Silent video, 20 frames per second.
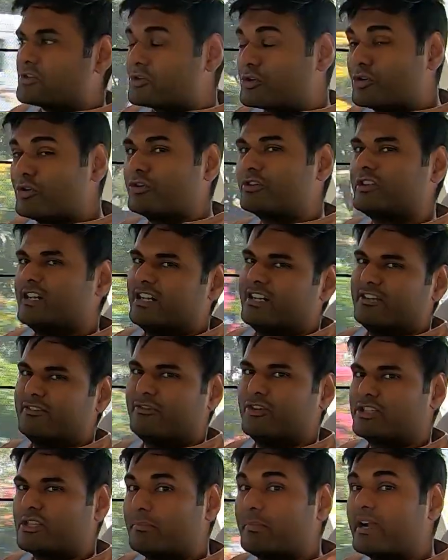good
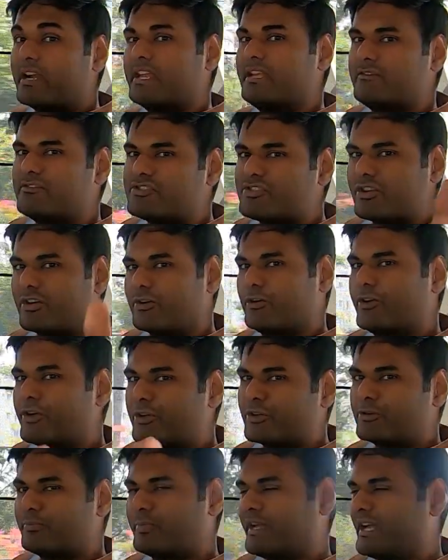for the money which you are going
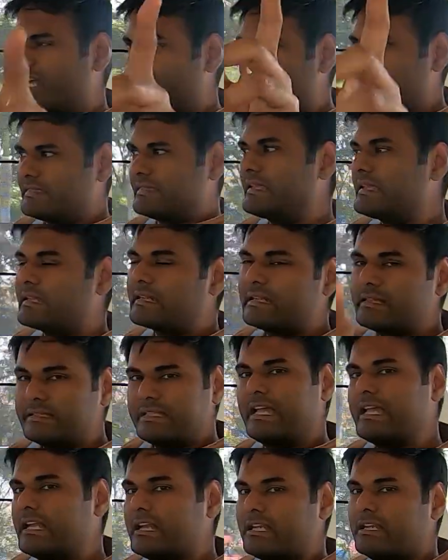to pay. I think
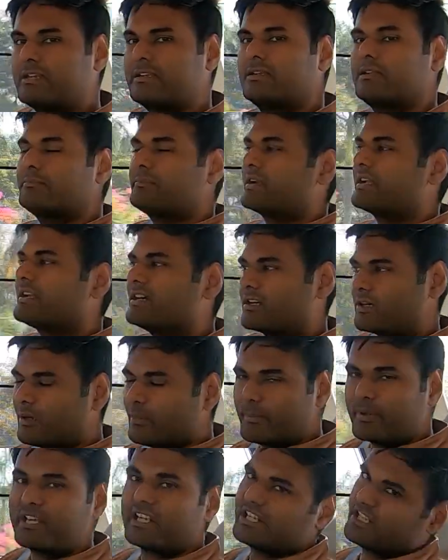they'll bring a
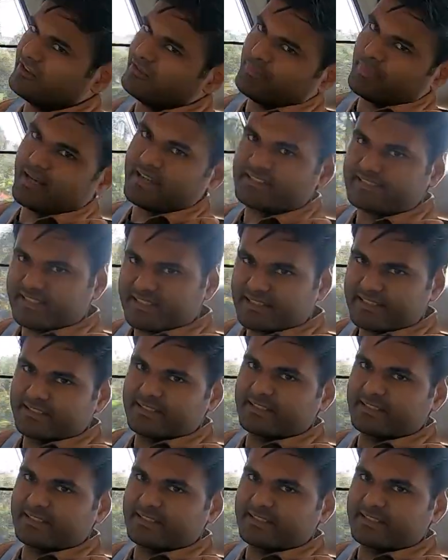competitive pricing.